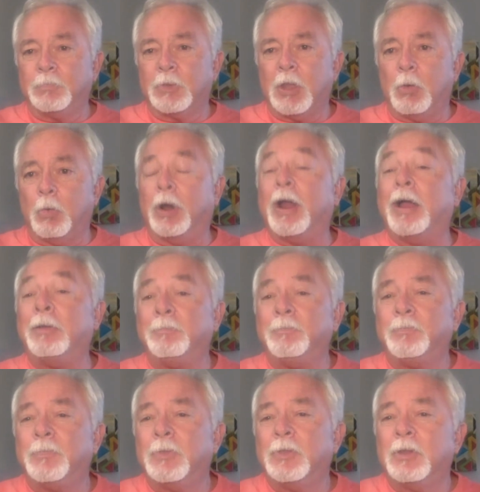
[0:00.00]
Where
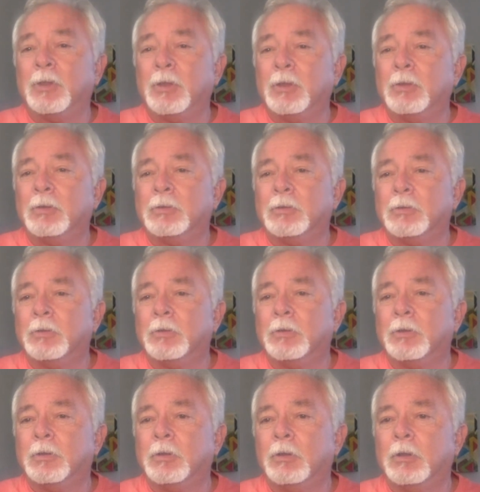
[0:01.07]
at? I said, what are they
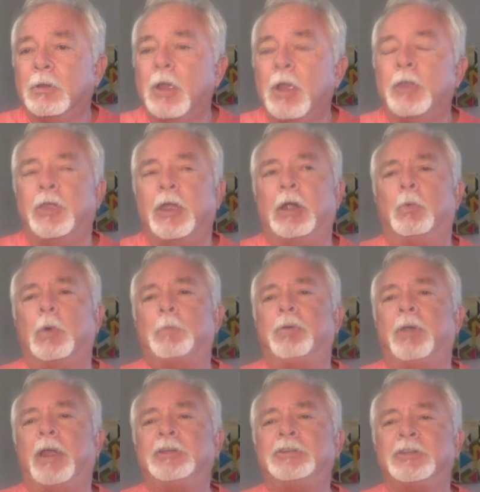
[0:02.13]
doing? What is it for? They're
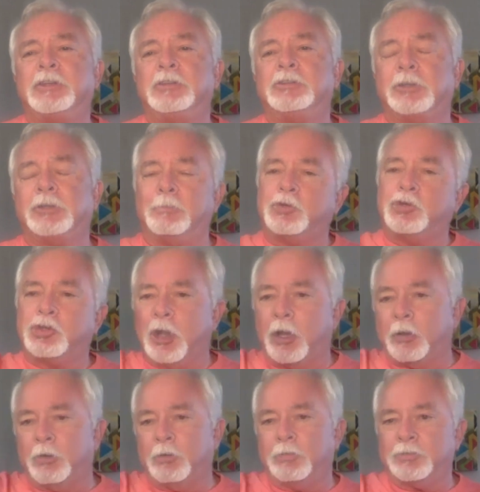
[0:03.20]
replacing some
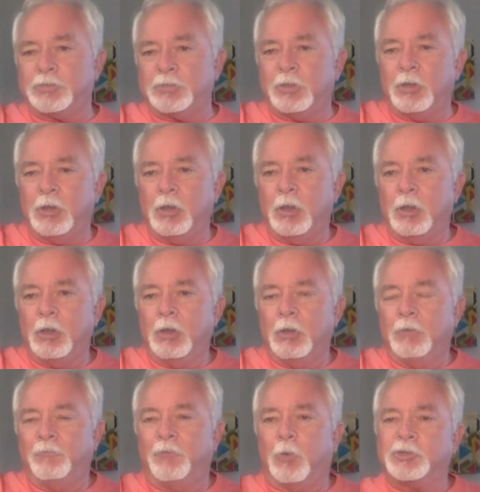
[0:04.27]
shutters
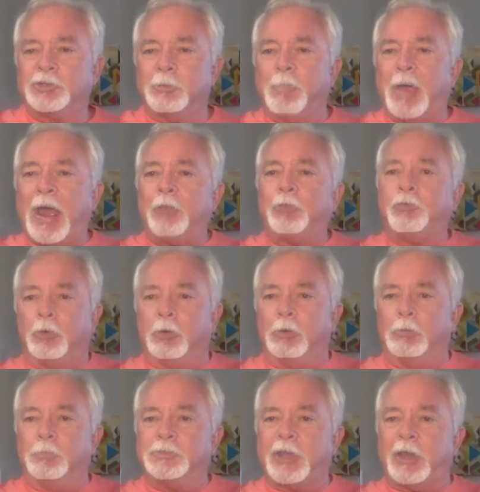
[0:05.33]
for some
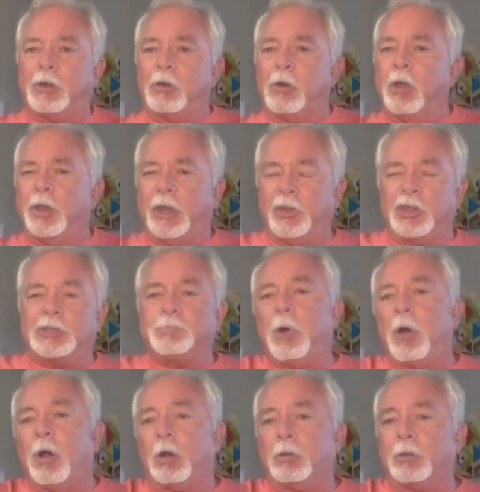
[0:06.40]
bathrooms that are on in this
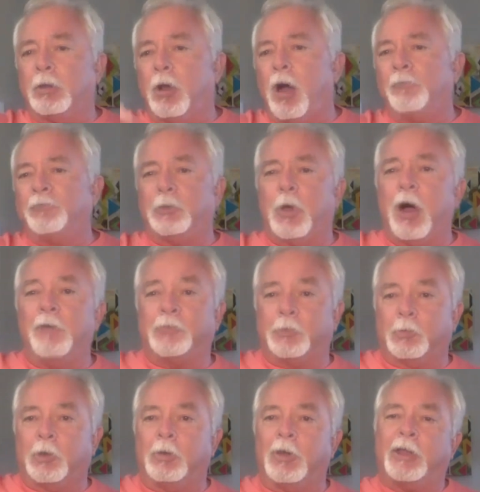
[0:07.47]
park off the off the
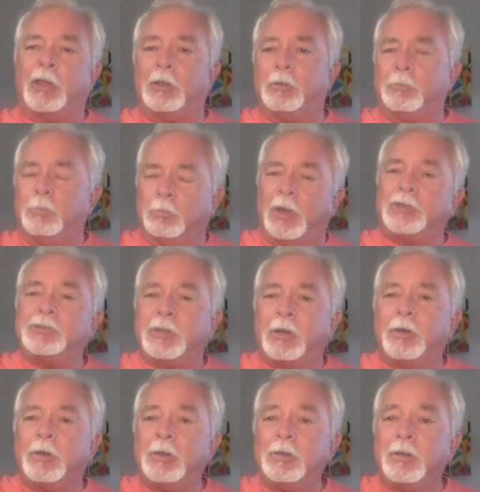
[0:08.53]
road, like a rest
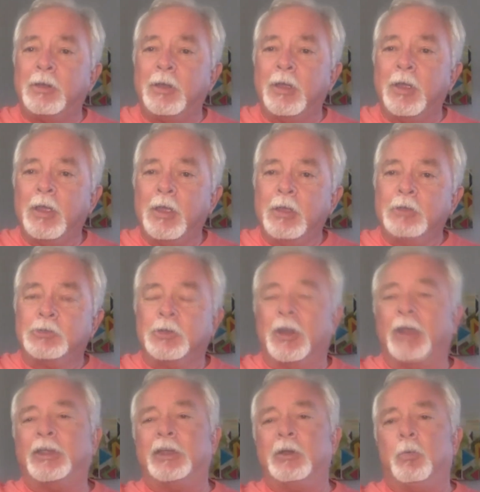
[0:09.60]
area. Okay. And
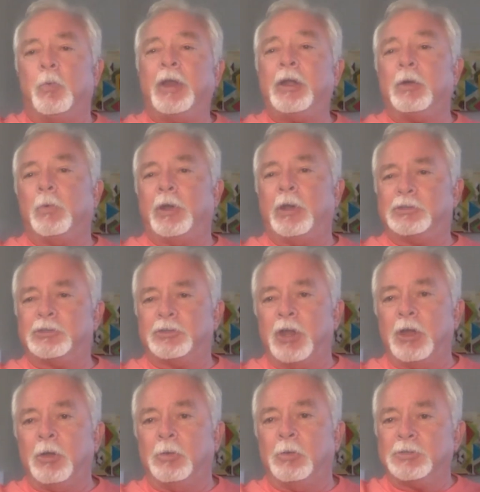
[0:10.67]
like in the winter when it
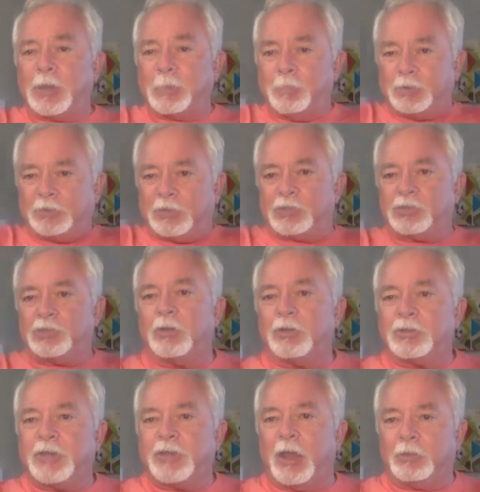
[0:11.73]
snows, they put these
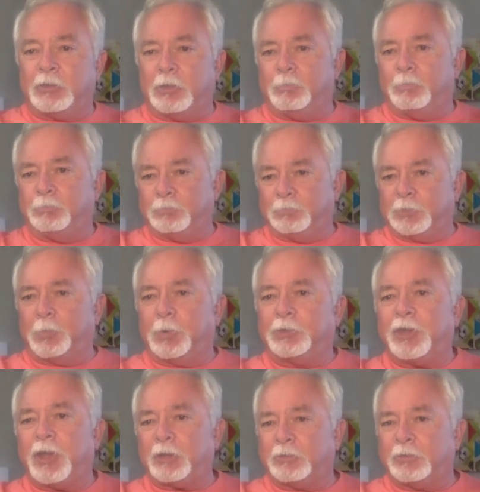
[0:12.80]
shutters down to, to
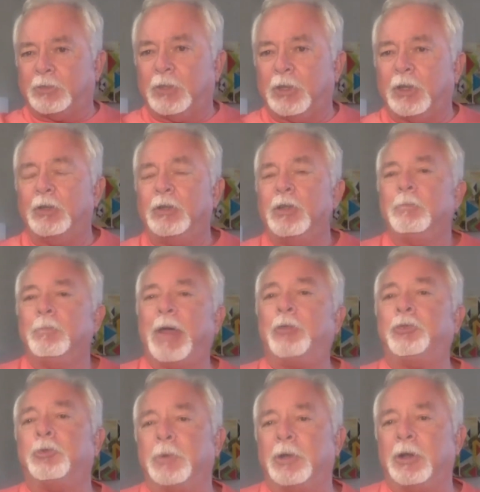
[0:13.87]
protect the uh,
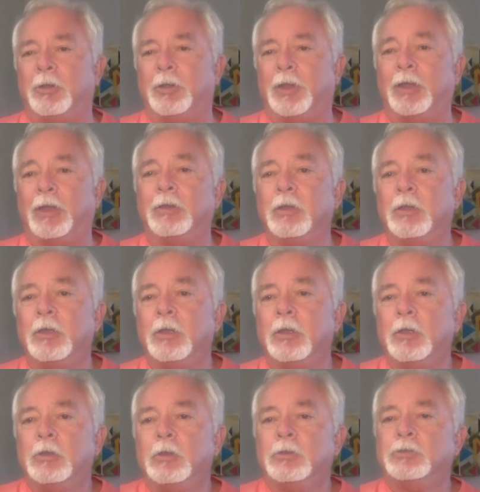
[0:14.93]
bathroom and all that.
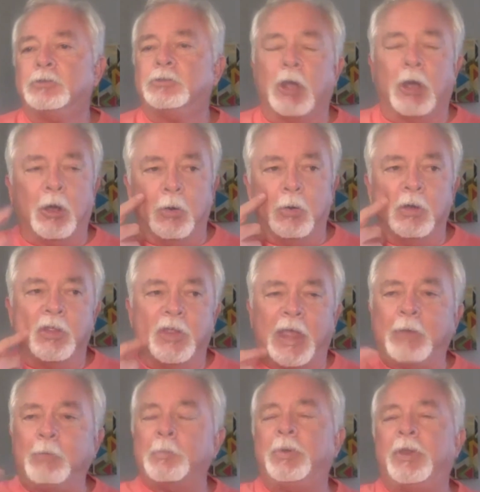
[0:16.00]
Got it. So they
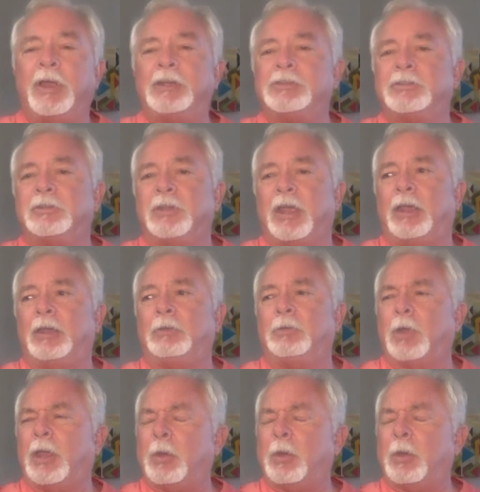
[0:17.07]
replaced they
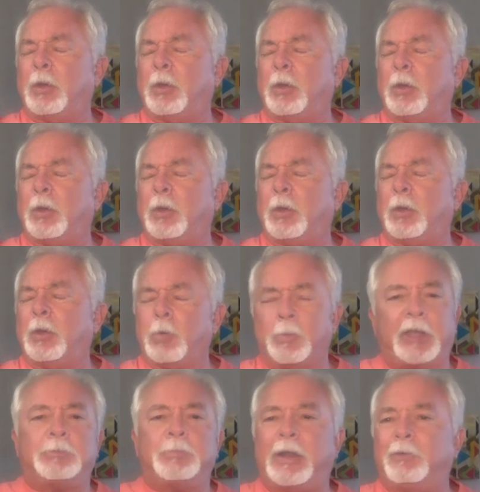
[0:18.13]
they
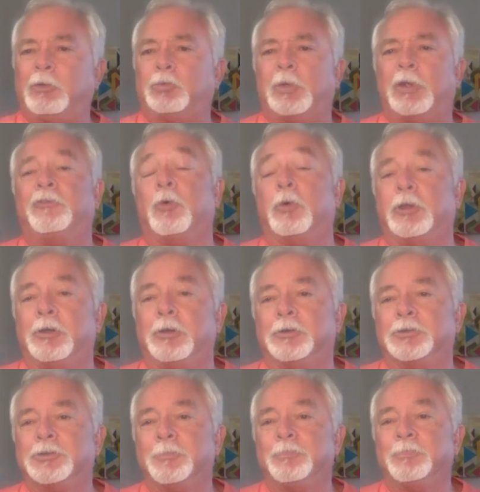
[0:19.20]
replaced about every four years.
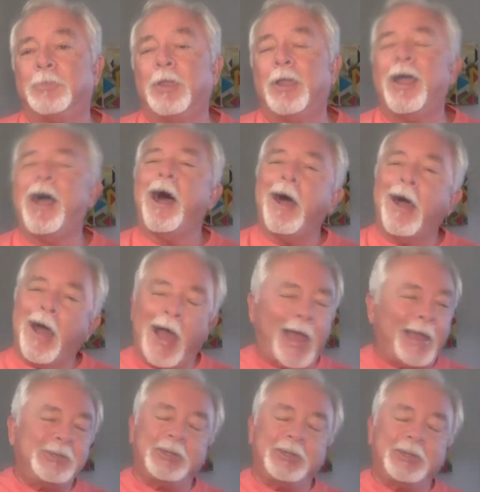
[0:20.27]
I
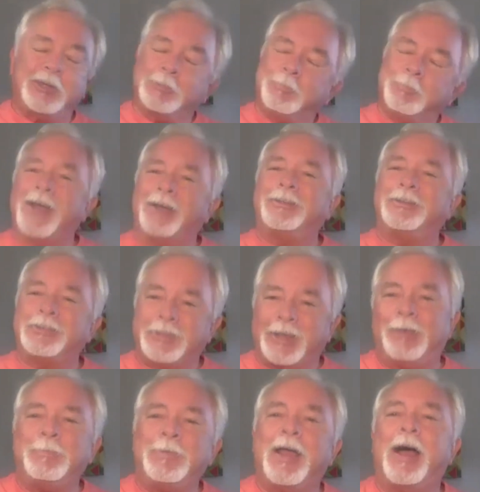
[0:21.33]
just, just got the
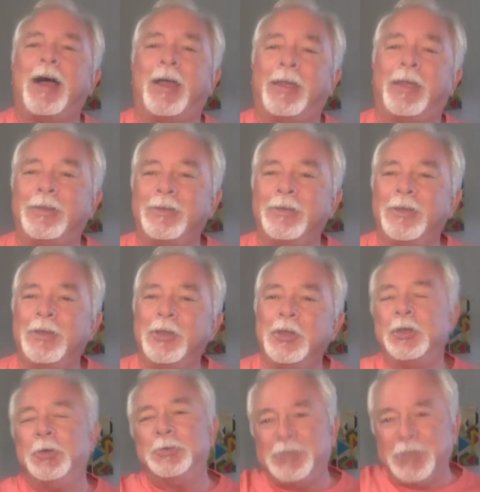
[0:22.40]
same guy
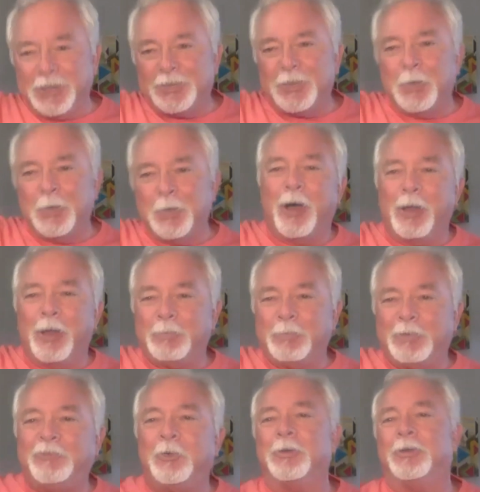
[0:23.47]
who did the one
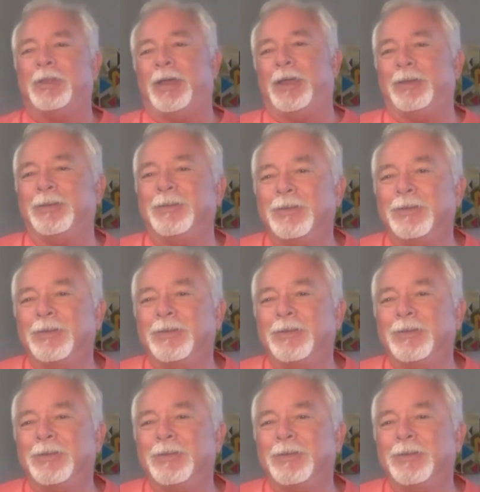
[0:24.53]
before that.